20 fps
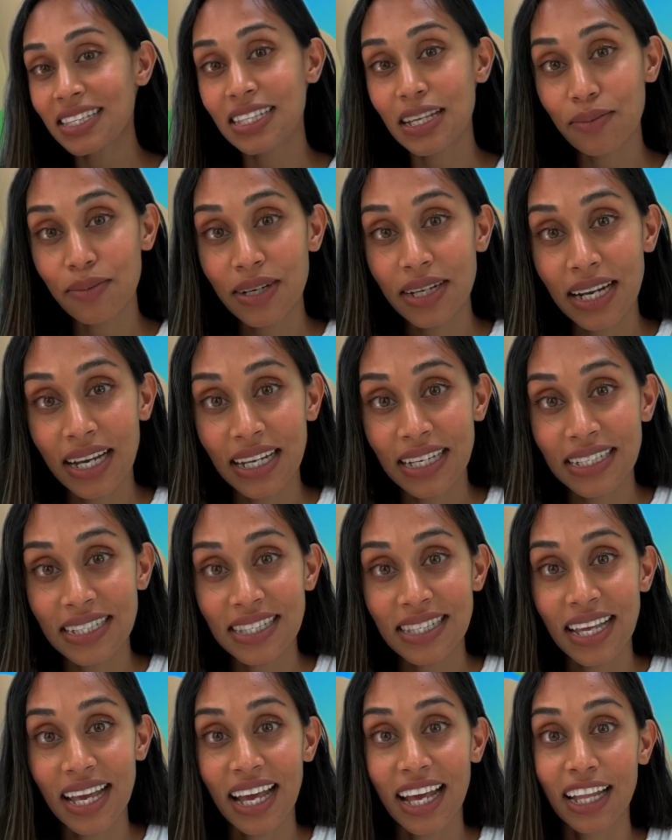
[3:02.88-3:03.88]
summer nights
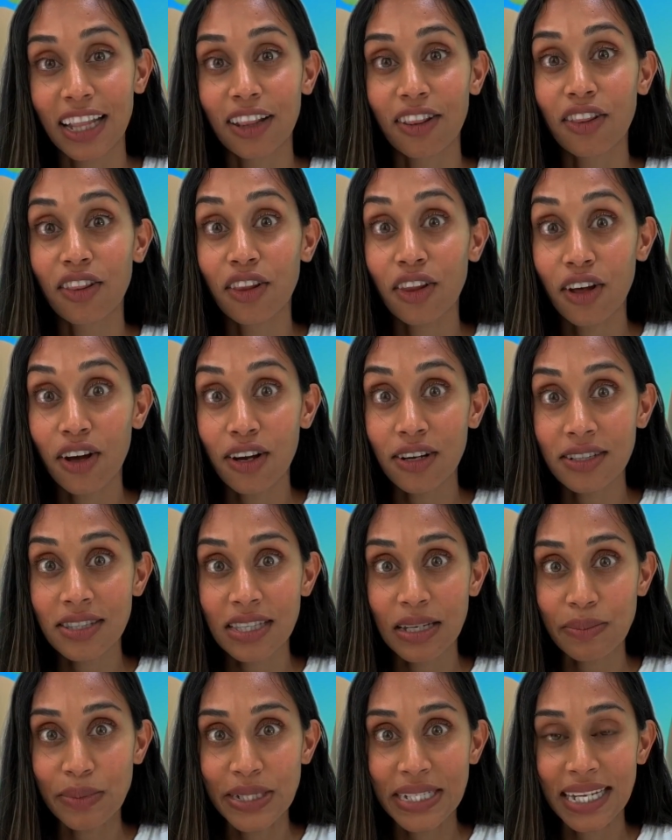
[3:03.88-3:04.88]
and long
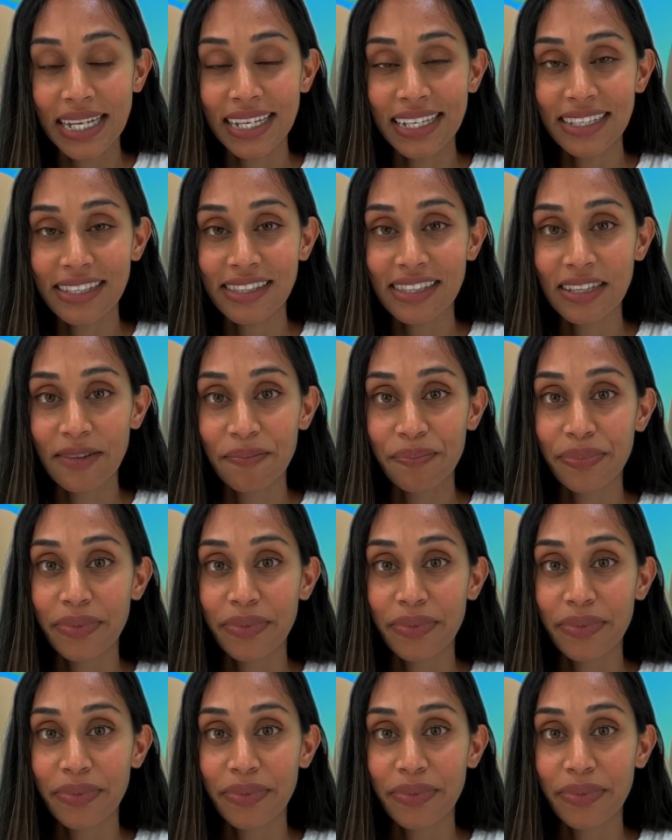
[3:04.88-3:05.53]
summer days.